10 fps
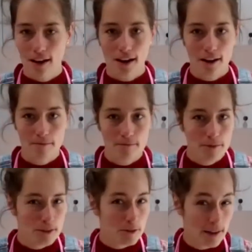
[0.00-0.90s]
I
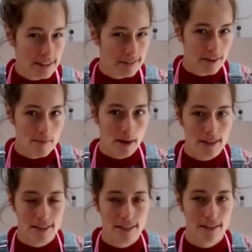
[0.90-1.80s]
was already very
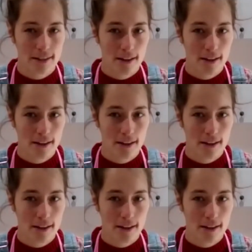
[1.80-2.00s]
passionate